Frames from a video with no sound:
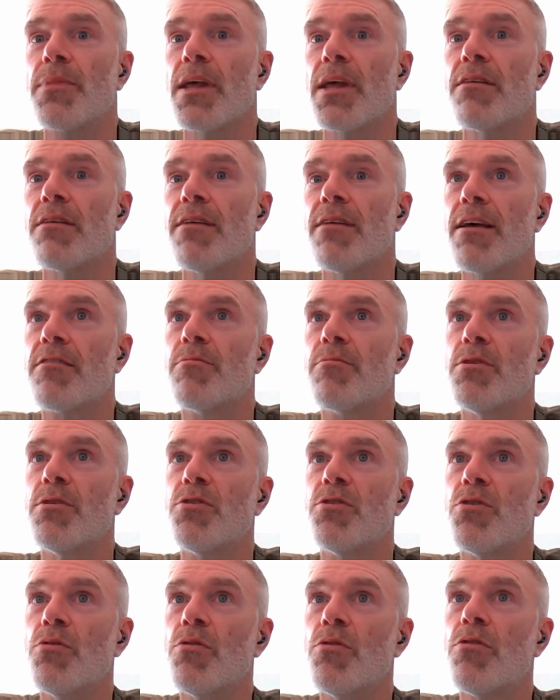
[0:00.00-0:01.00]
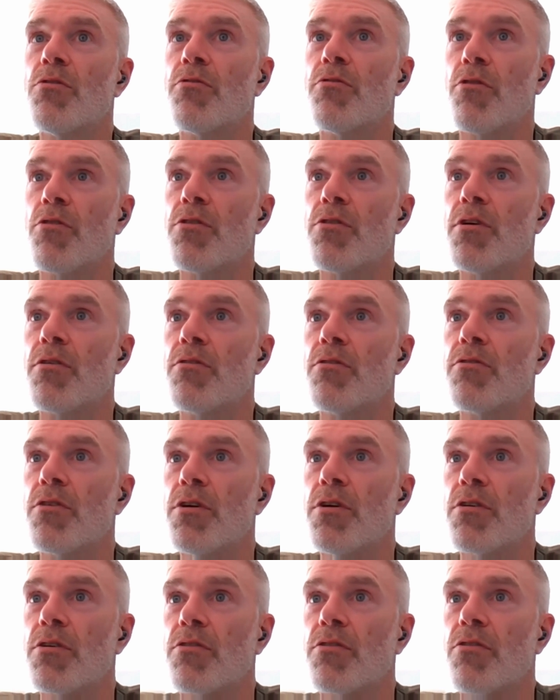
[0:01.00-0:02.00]
assessment tools for those, so
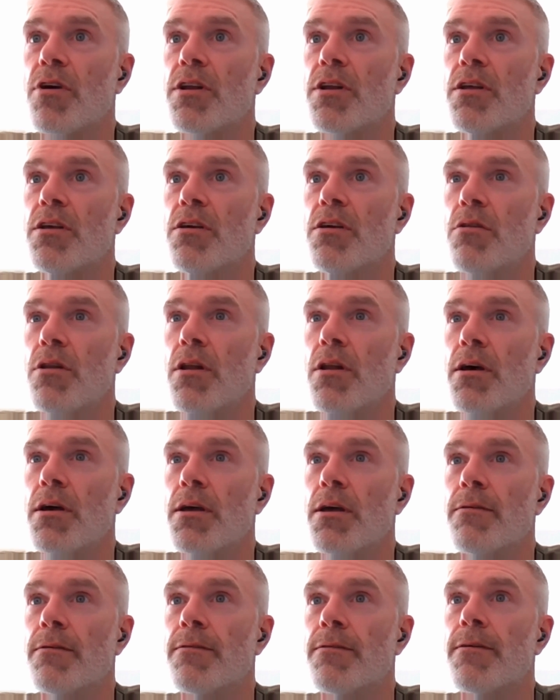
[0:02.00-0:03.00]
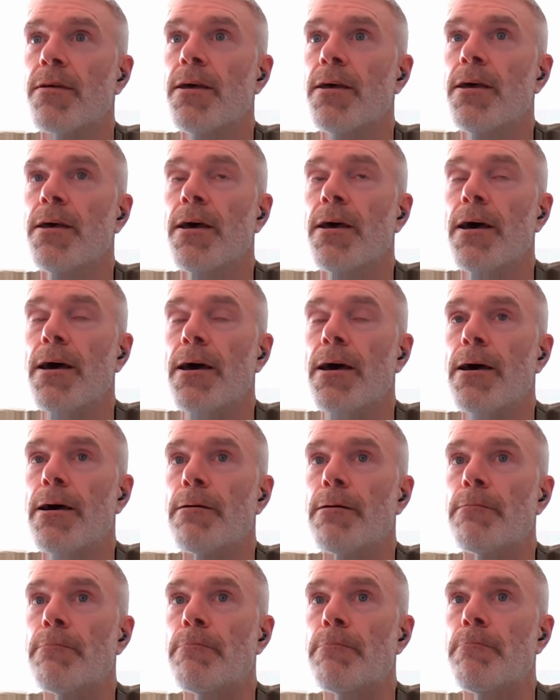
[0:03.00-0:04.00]
you're trying to utilize
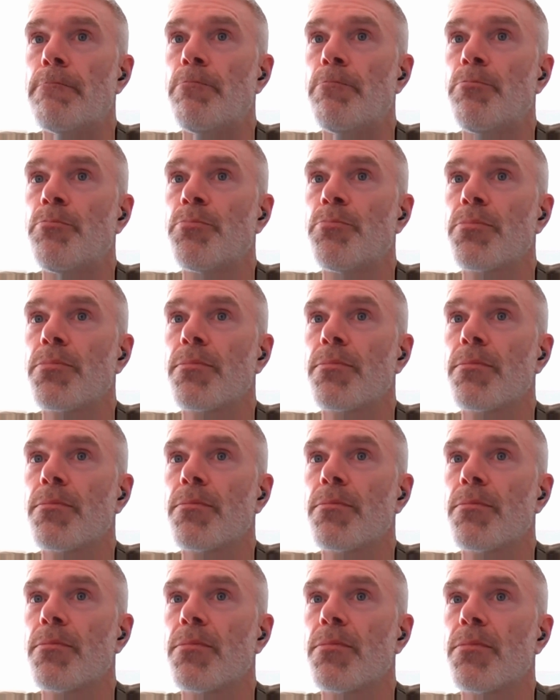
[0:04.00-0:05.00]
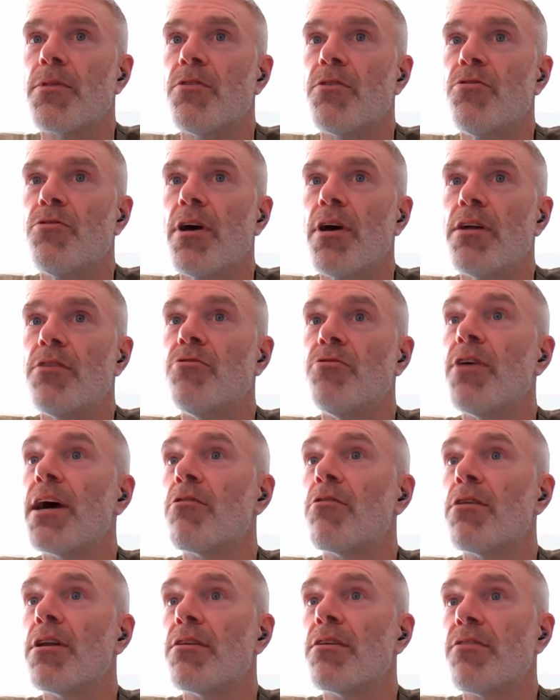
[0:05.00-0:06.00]
um,
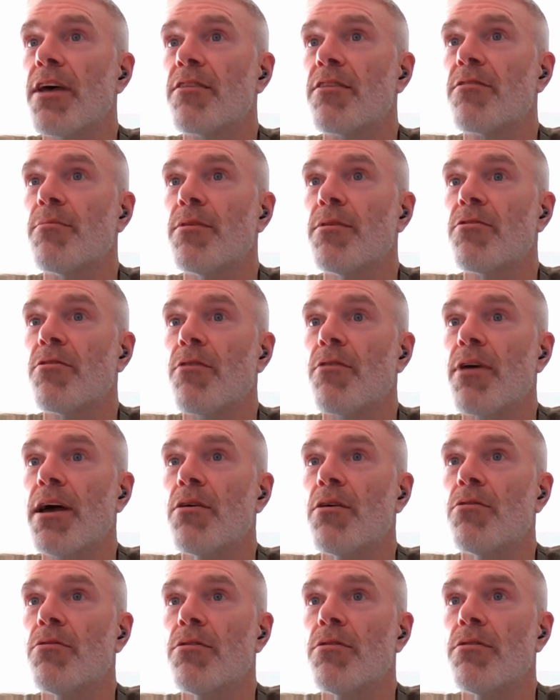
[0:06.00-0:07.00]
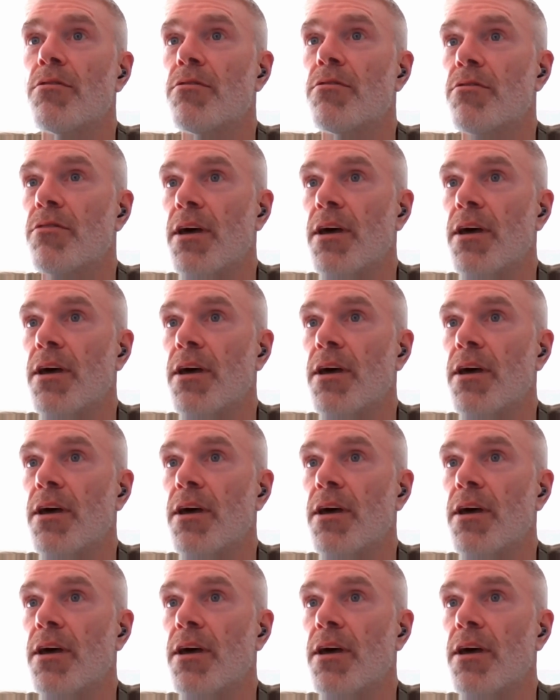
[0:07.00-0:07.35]
general assessments around